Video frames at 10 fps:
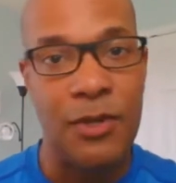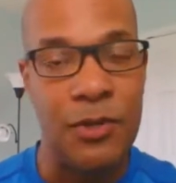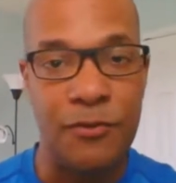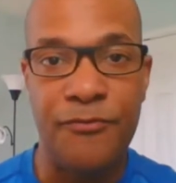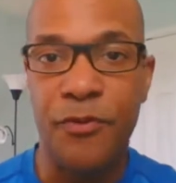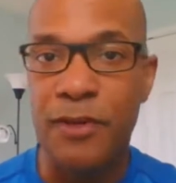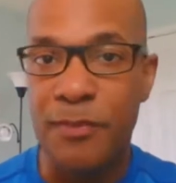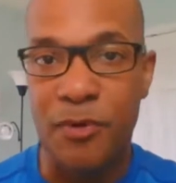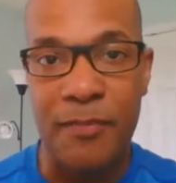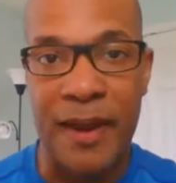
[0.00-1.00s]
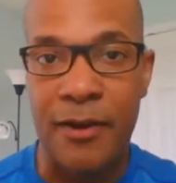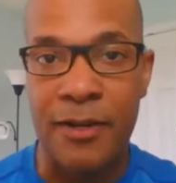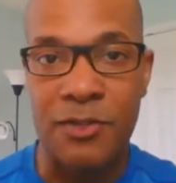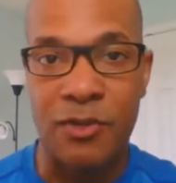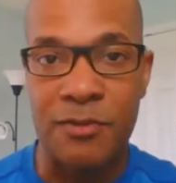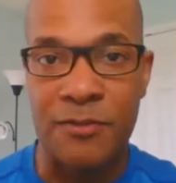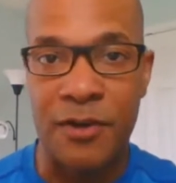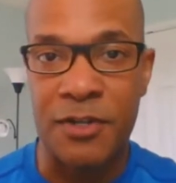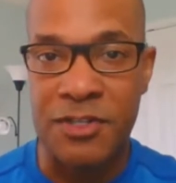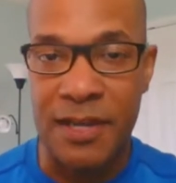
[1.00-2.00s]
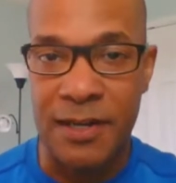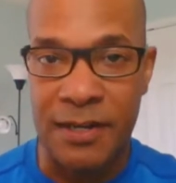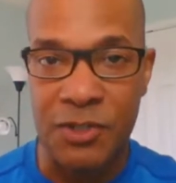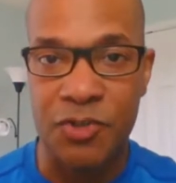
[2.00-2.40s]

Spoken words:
you're fully prepared in terms of understanding